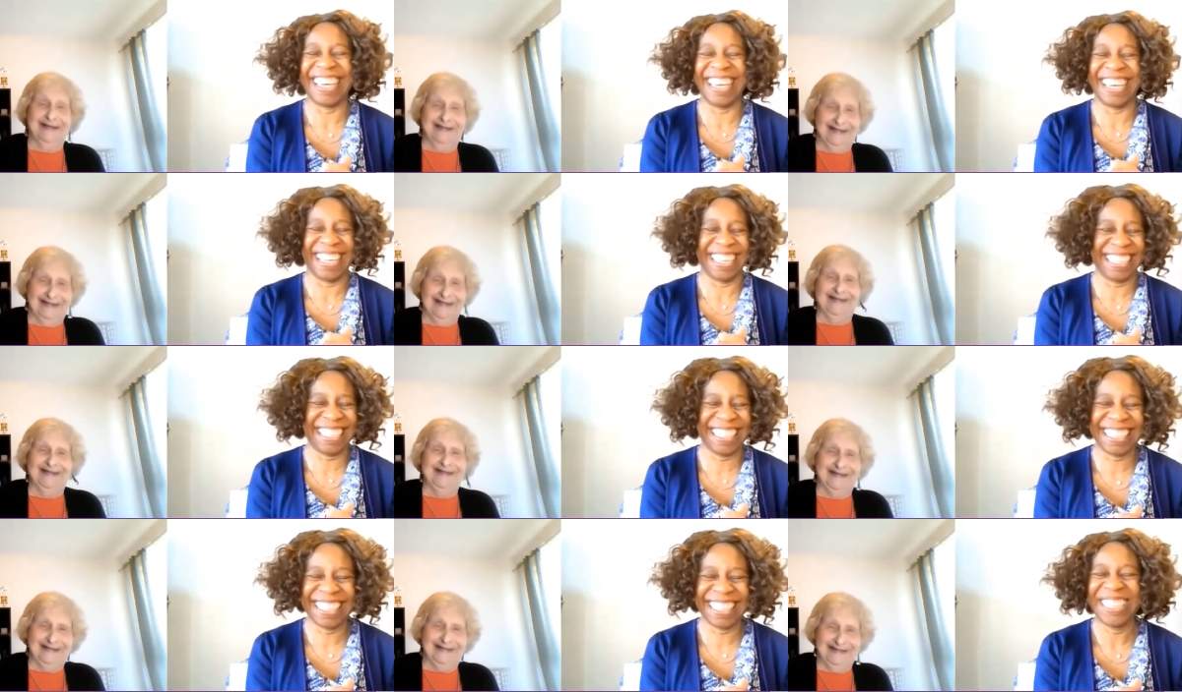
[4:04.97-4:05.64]

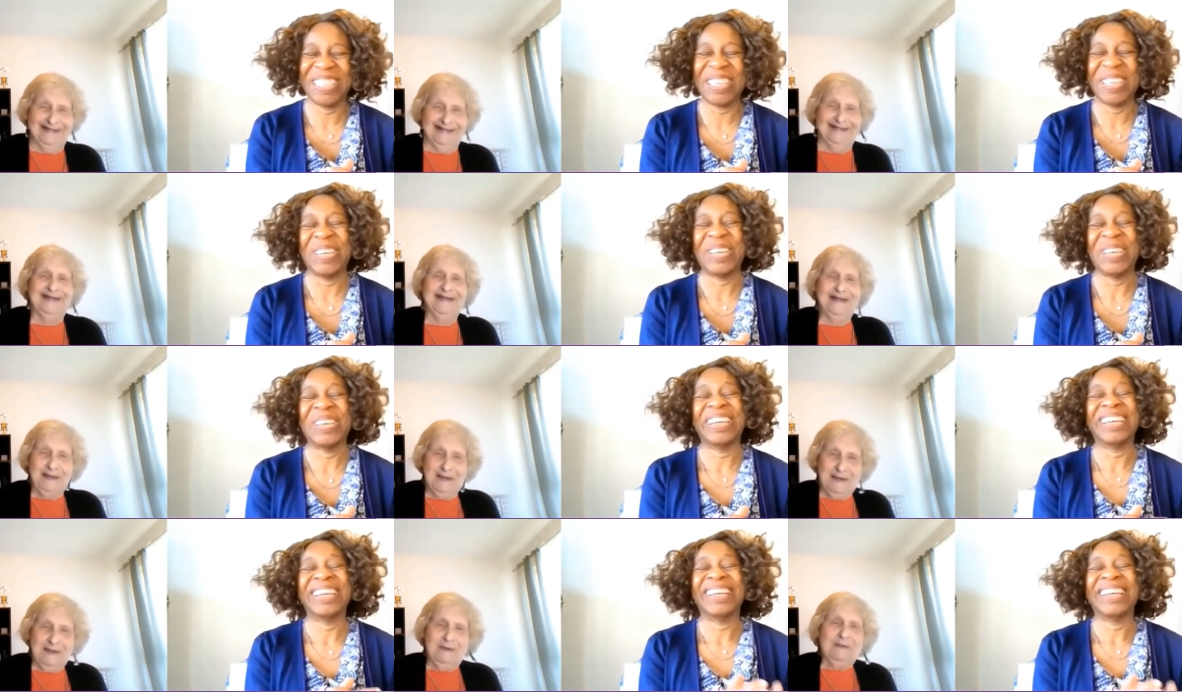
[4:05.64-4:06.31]
Speaker 1: yes.
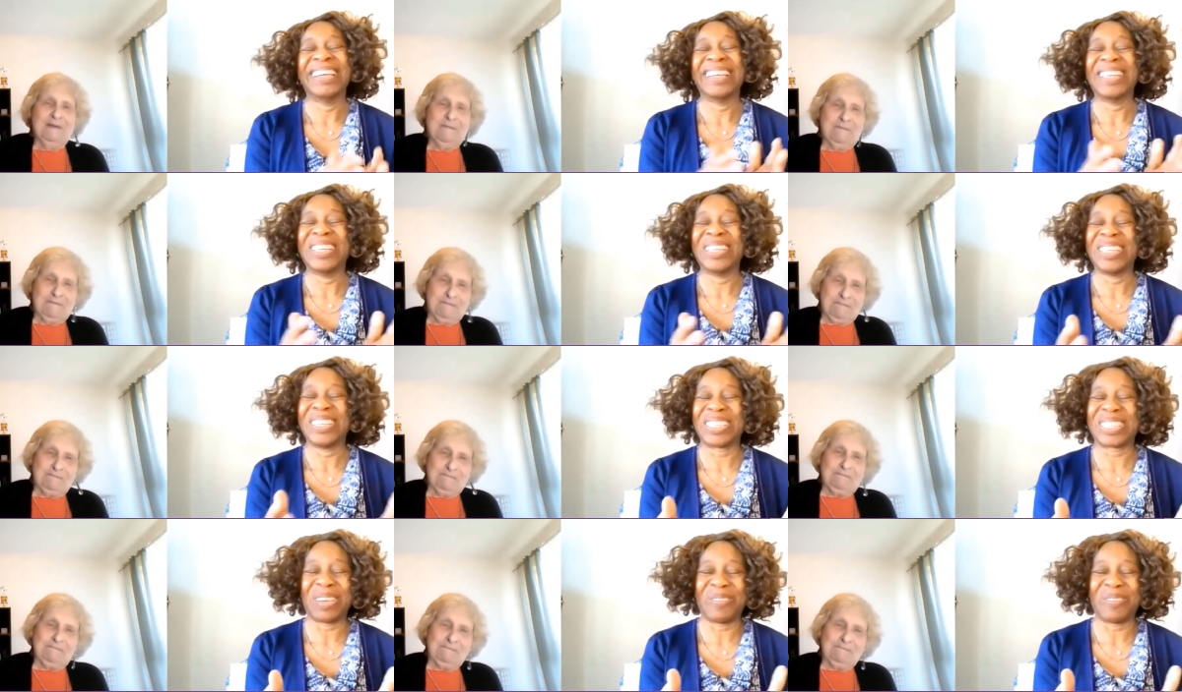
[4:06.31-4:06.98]

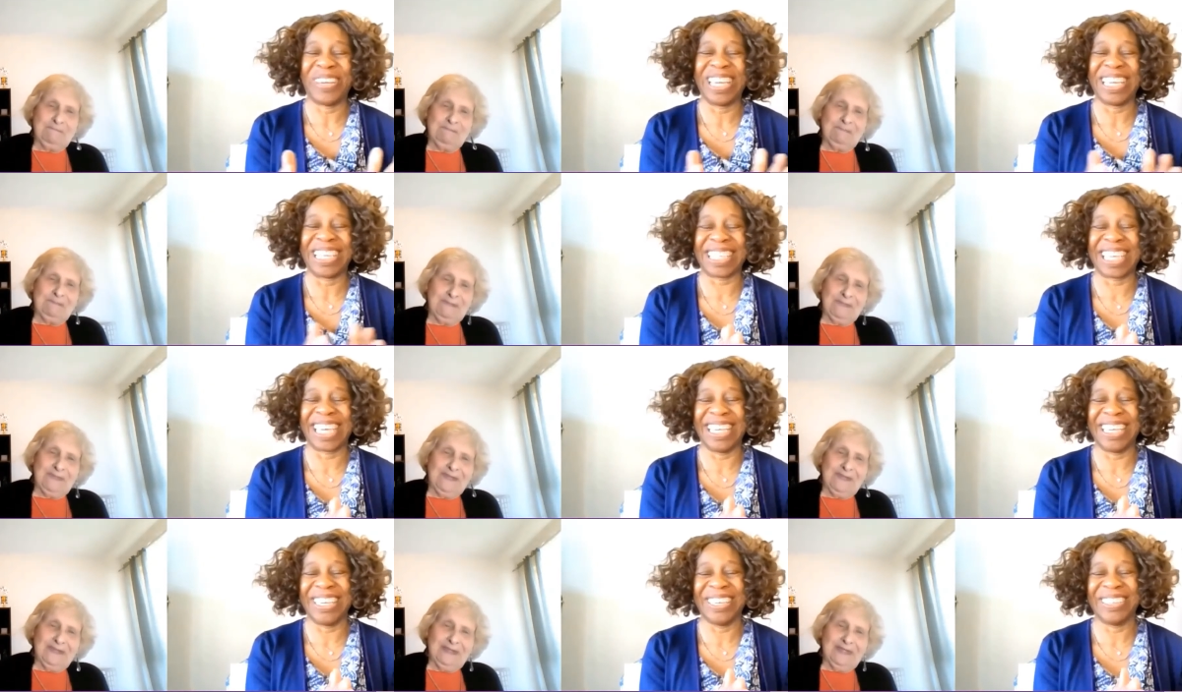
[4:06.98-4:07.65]
So please,
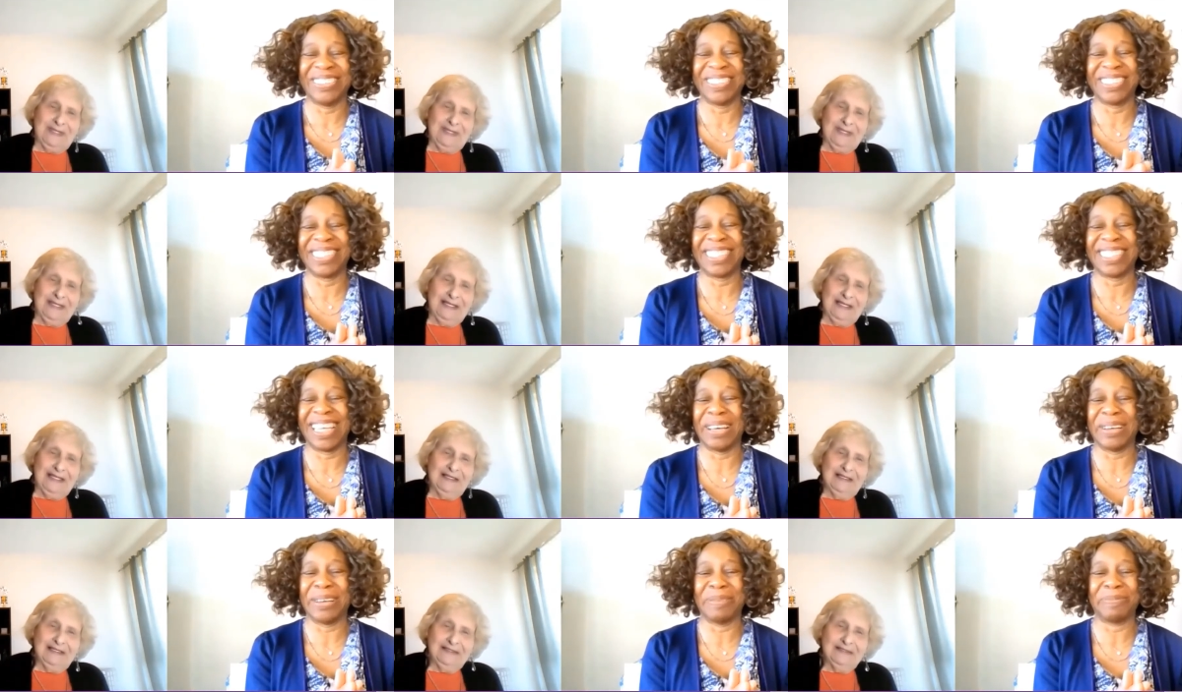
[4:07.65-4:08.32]
can you
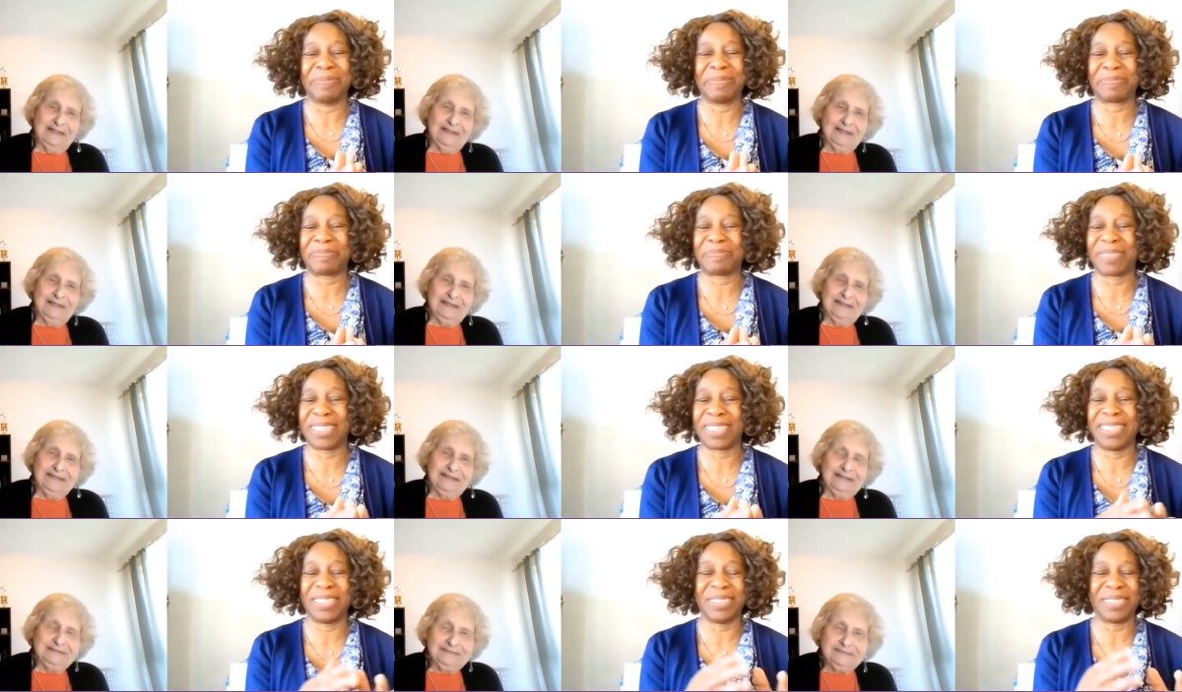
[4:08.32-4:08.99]
um,
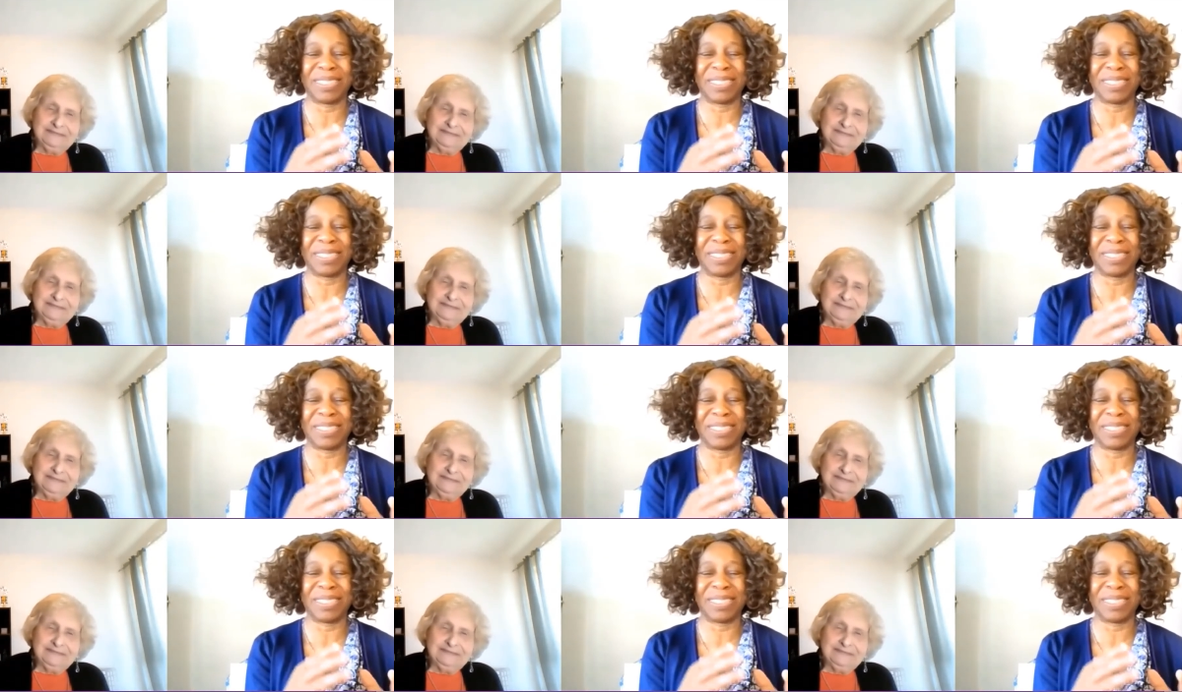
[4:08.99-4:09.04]
you